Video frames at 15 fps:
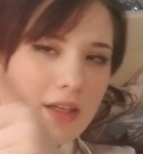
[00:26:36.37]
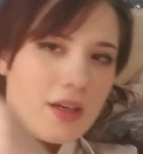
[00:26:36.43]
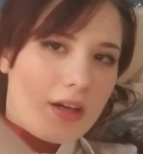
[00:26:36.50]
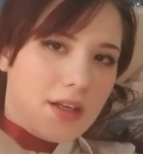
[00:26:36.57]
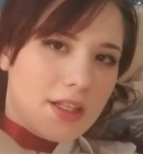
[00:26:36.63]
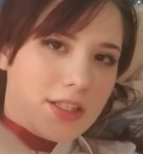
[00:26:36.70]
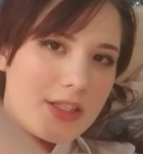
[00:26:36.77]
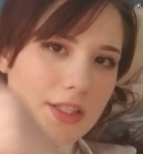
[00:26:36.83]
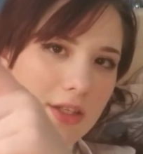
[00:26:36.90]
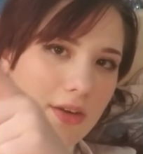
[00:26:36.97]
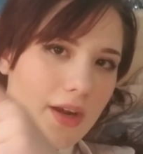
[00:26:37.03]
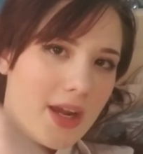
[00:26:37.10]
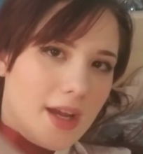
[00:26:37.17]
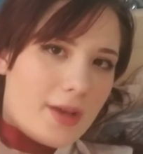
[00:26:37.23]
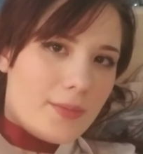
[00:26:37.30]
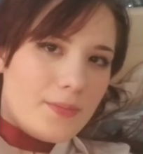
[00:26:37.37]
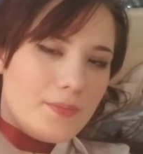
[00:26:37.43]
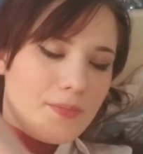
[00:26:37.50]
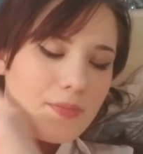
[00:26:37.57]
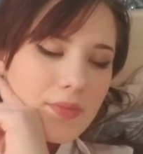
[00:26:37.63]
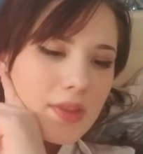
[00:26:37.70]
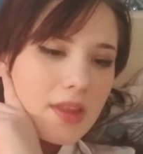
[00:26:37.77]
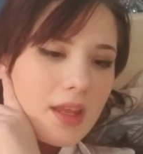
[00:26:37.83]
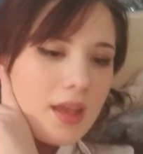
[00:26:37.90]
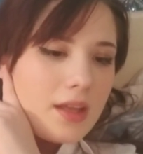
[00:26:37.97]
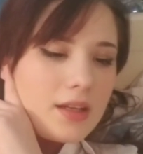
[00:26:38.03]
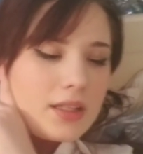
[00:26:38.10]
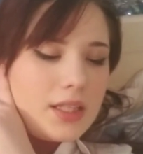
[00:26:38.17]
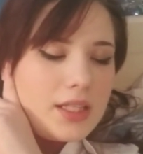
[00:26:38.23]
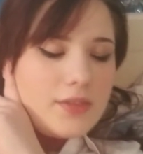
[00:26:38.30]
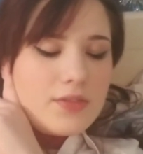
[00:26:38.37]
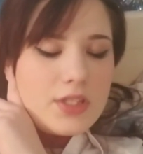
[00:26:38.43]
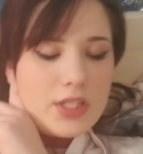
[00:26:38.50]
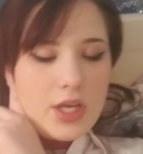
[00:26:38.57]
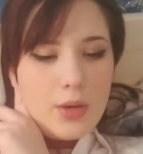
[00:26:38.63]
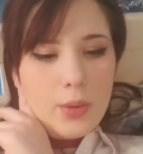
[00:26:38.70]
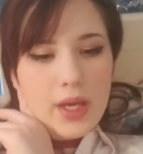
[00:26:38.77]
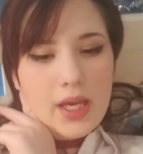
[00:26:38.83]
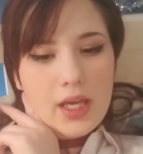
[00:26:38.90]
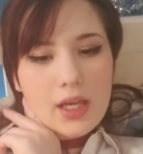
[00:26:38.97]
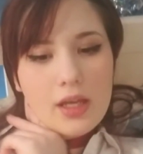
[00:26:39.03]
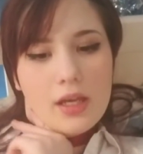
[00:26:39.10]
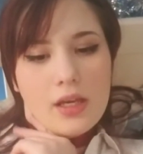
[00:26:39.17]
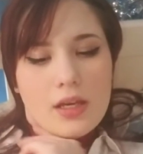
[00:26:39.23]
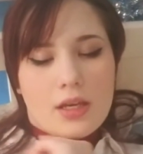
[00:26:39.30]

on Instagram, Live Sewing,